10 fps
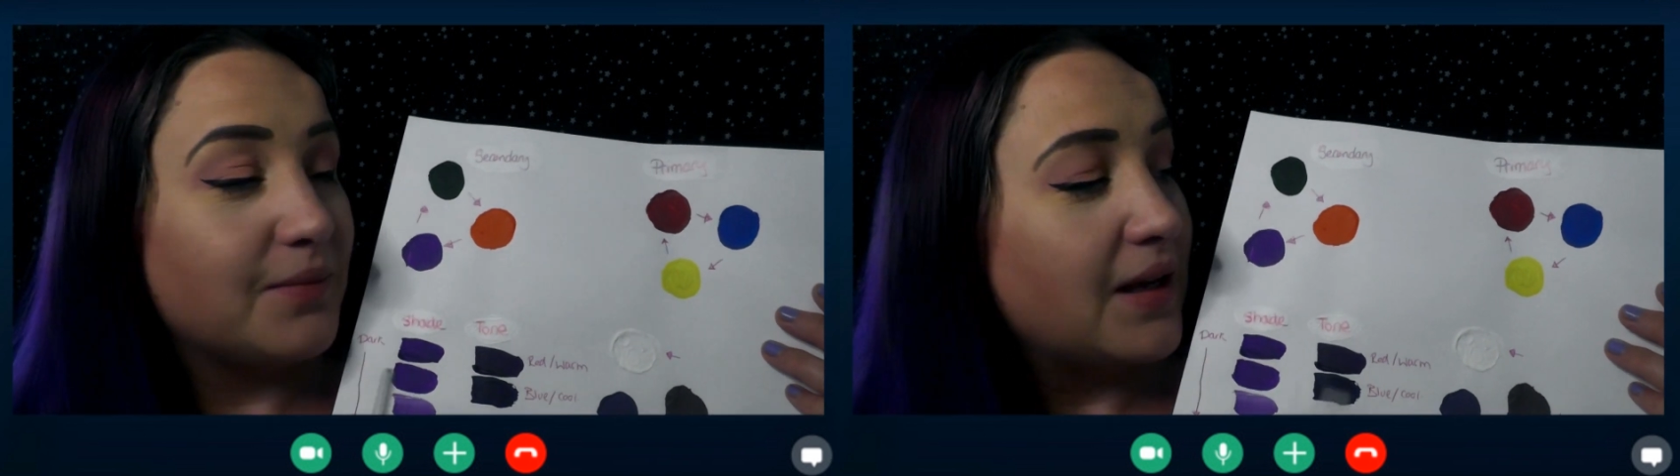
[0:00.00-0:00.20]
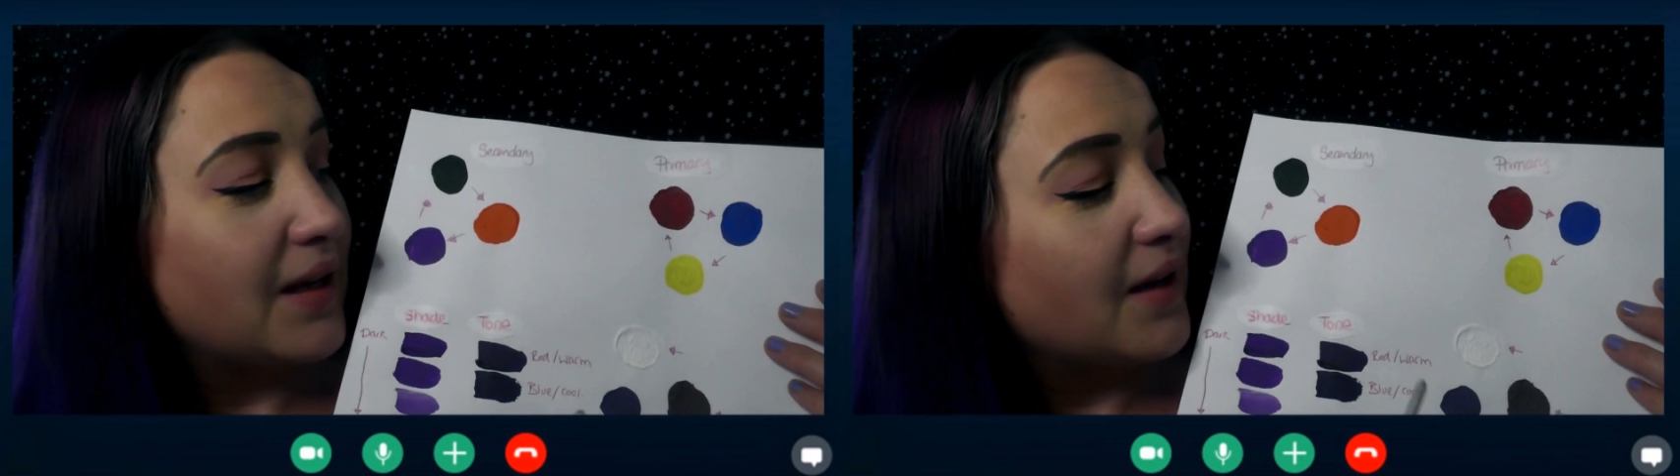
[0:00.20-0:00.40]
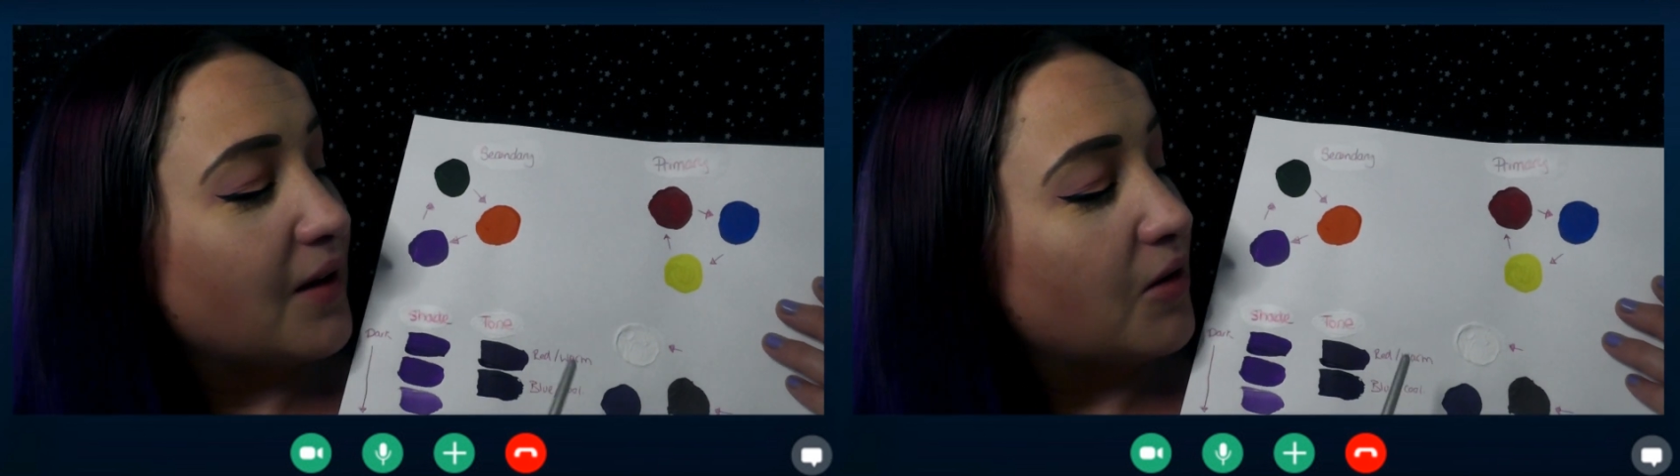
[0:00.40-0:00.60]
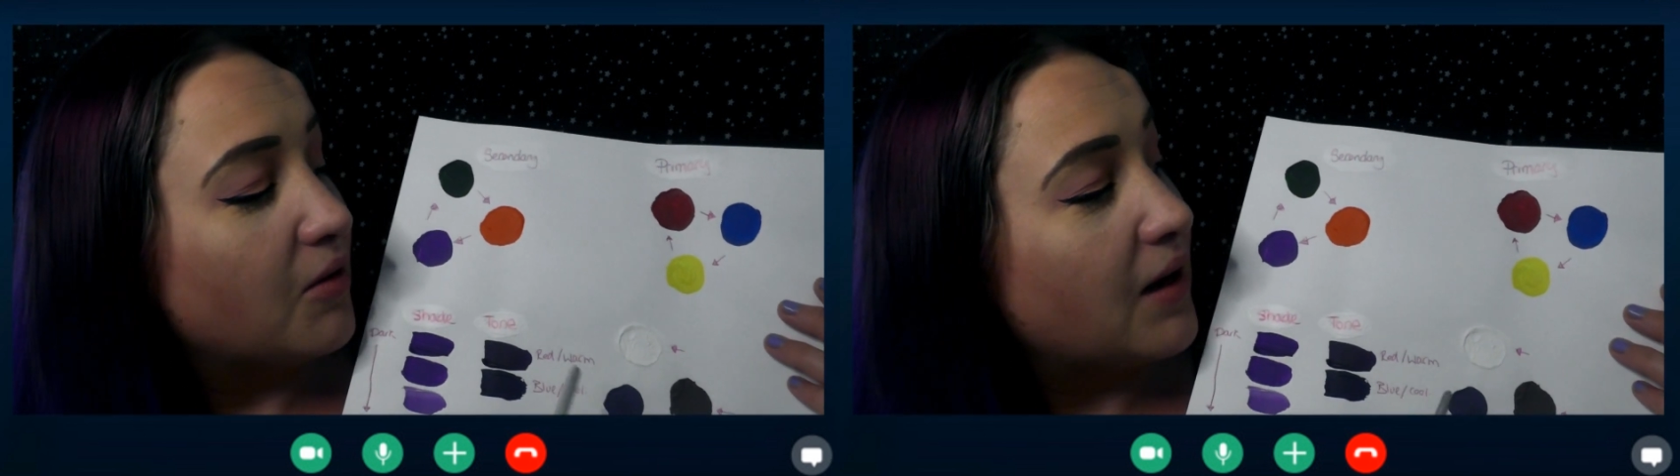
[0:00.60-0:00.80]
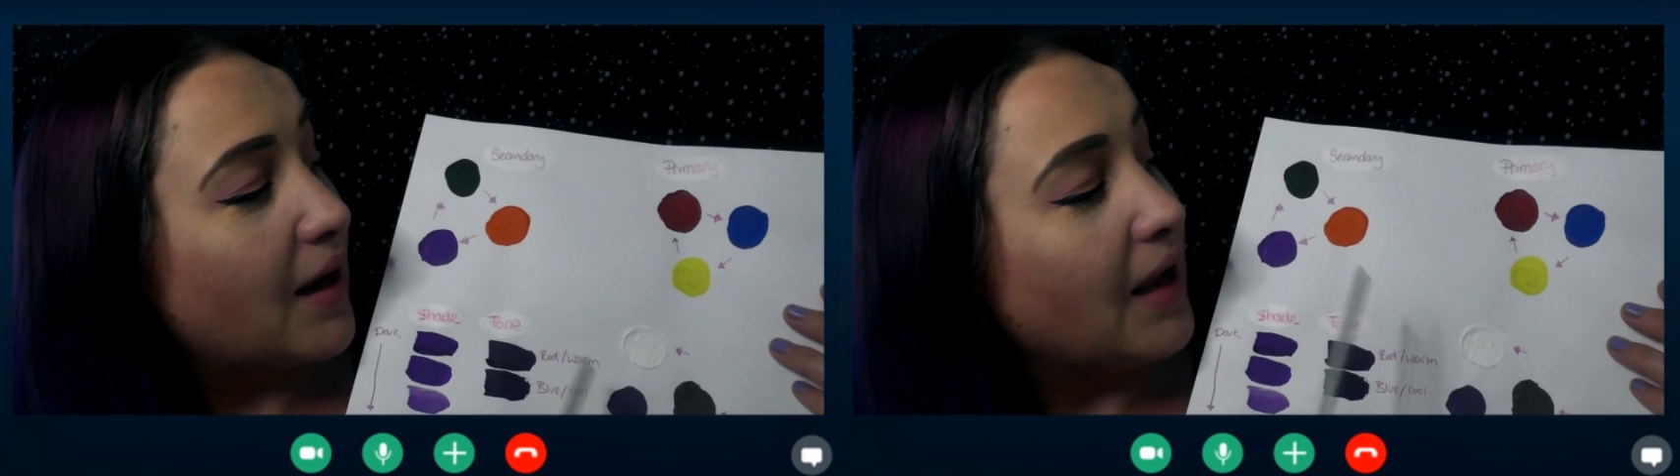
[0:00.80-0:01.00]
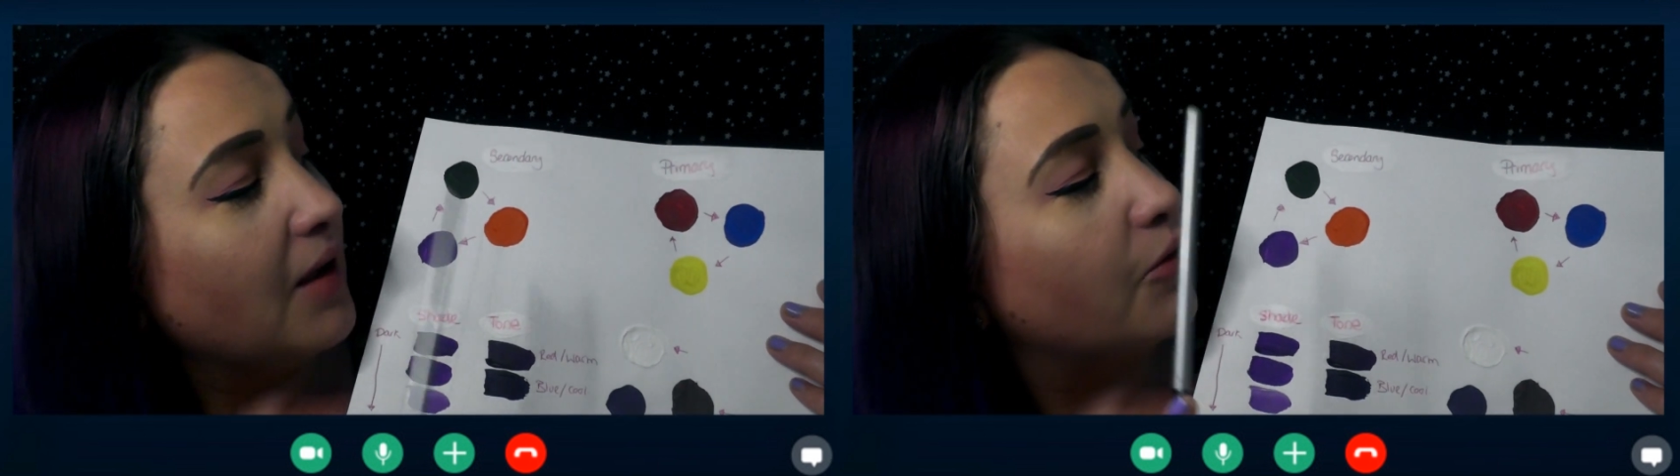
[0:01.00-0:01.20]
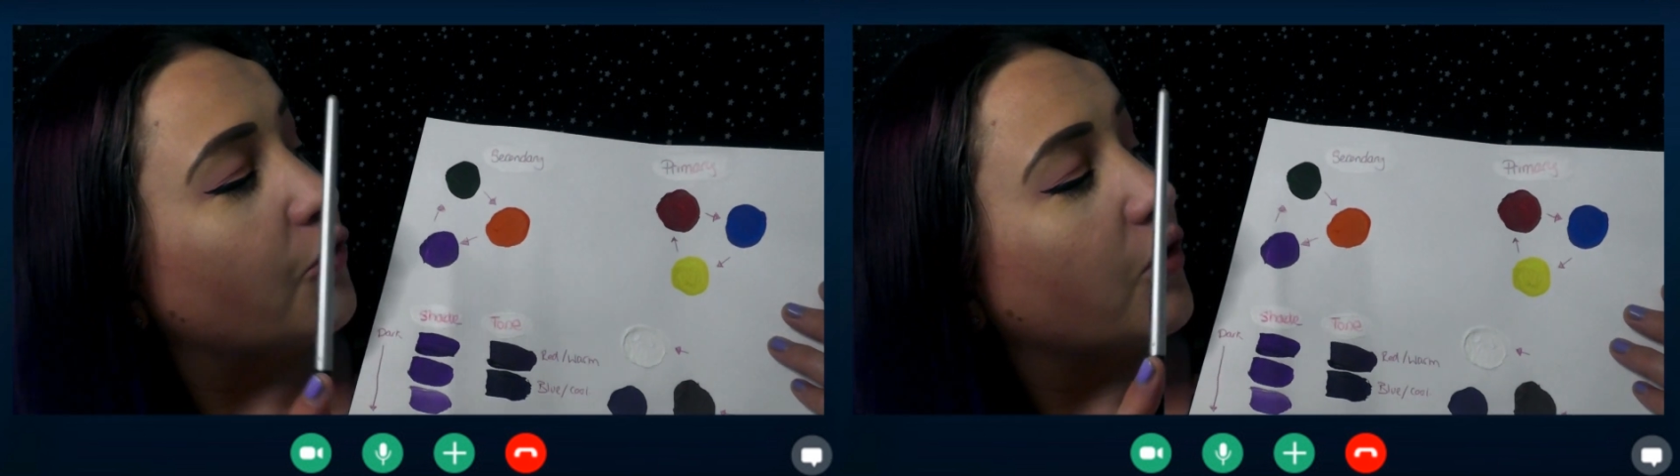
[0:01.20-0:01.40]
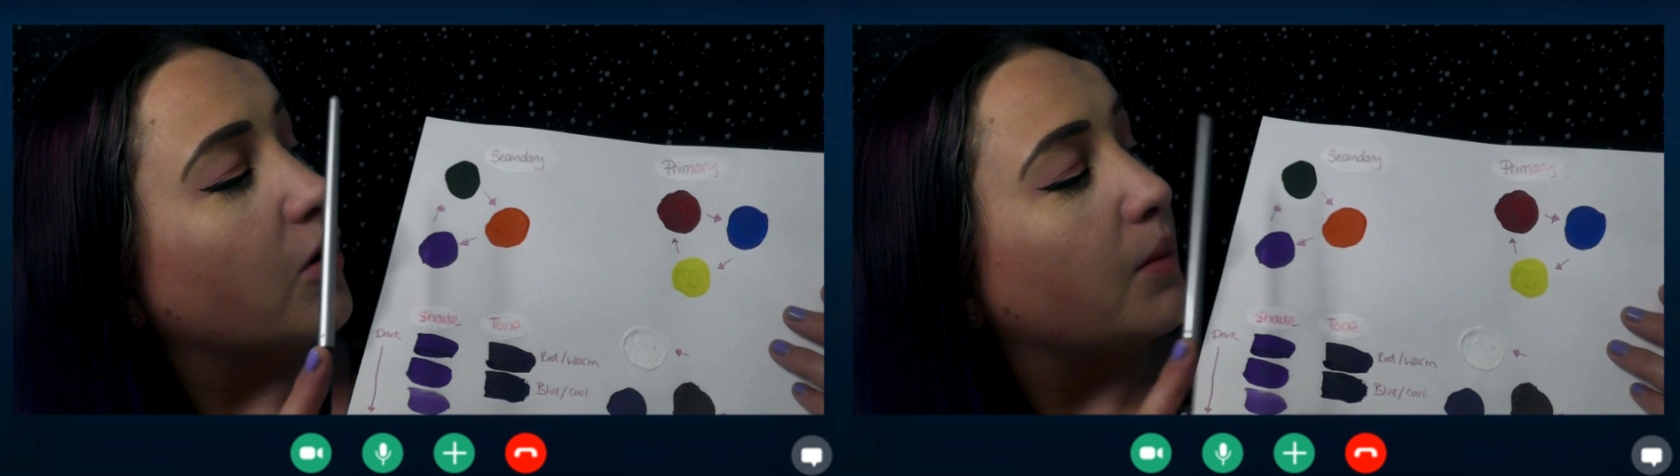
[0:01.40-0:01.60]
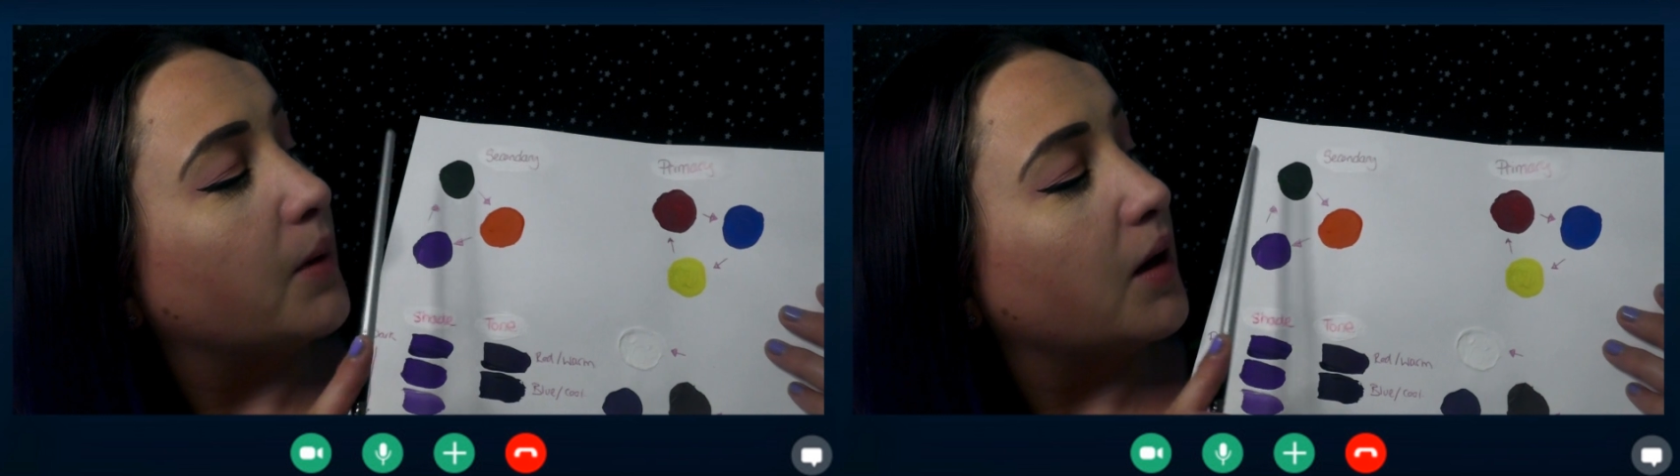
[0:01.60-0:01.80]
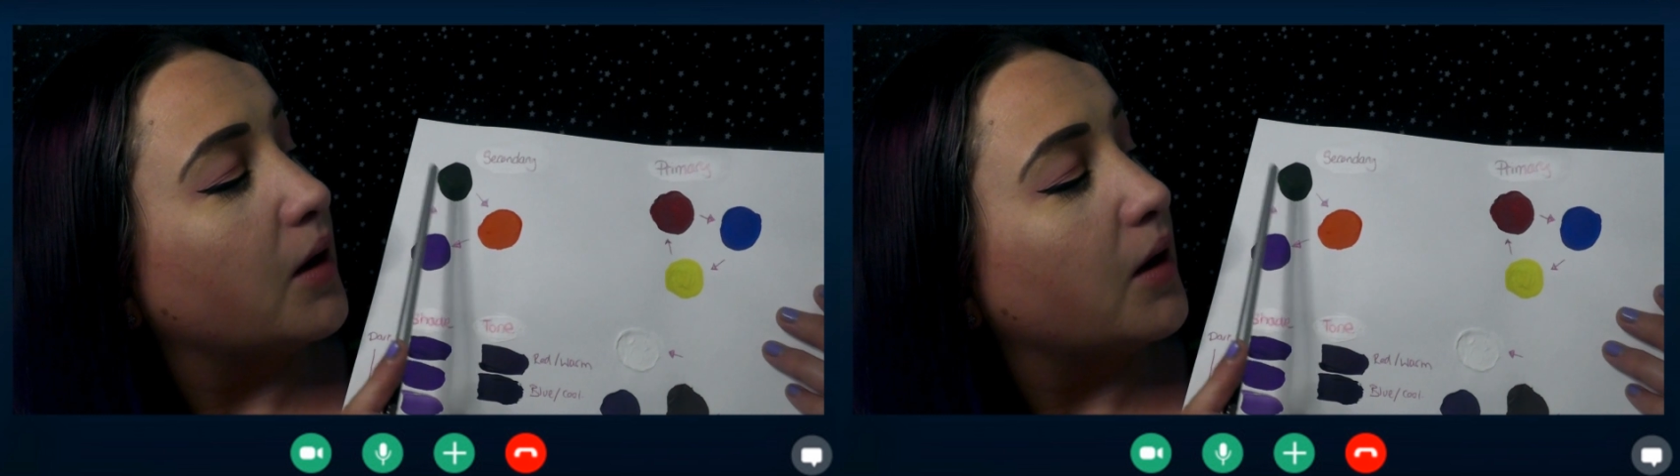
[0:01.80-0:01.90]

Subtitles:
make grey from